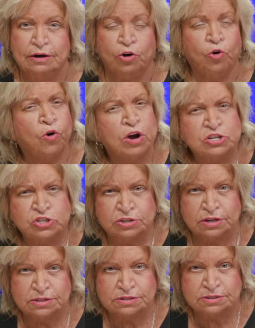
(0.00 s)

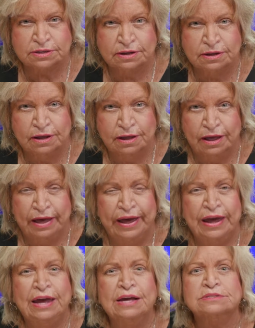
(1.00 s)
Christians,
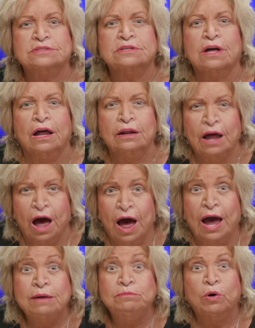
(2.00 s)
it's
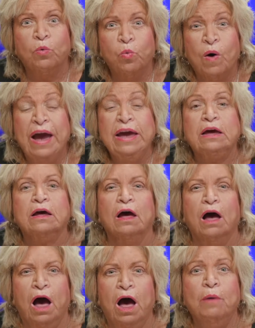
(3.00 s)
time to wake
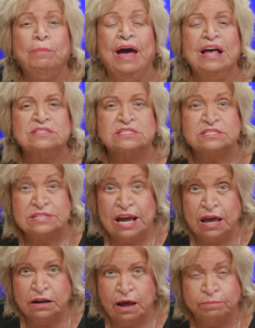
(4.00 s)
up and
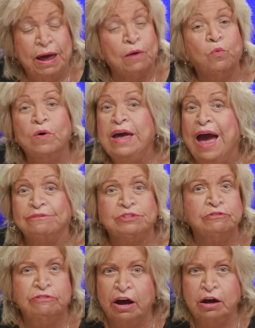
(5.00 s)
stand up. And we have
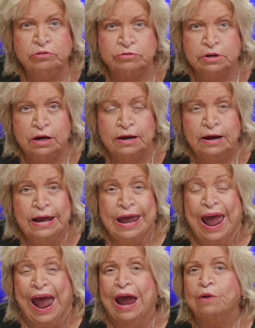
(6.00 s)
to vote.
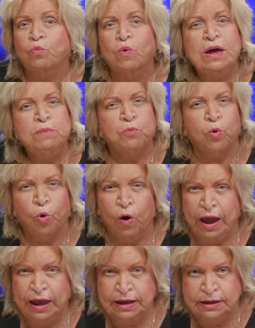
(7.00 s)
And we
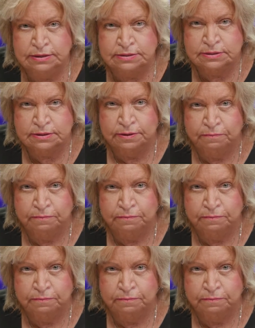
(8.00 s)
prayed